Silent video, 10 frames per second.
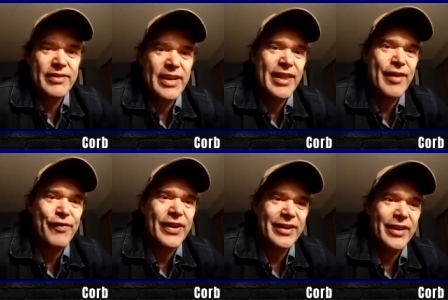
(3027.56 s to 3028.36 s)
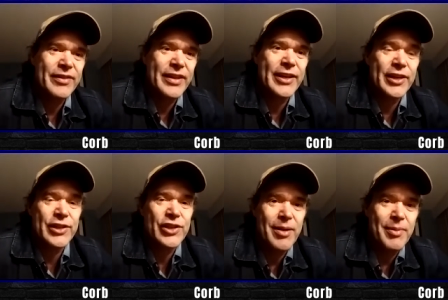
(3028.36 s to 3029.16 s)
not. Yeah, they figured it out. They did
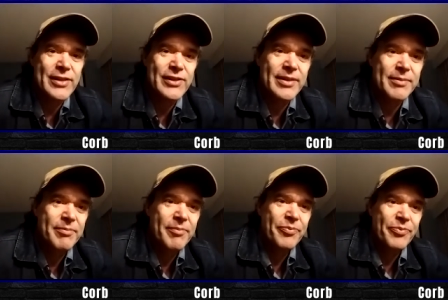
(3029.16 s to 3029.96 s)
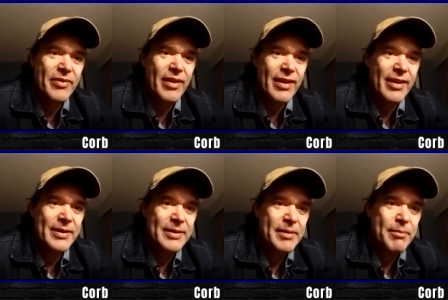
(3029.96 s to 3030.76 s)
a good job actually.
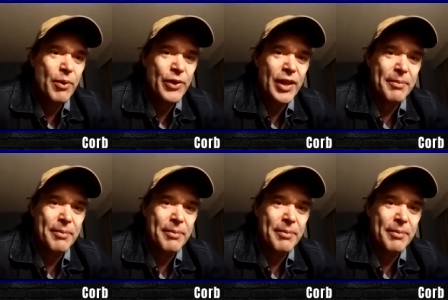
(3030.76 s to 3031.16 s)
But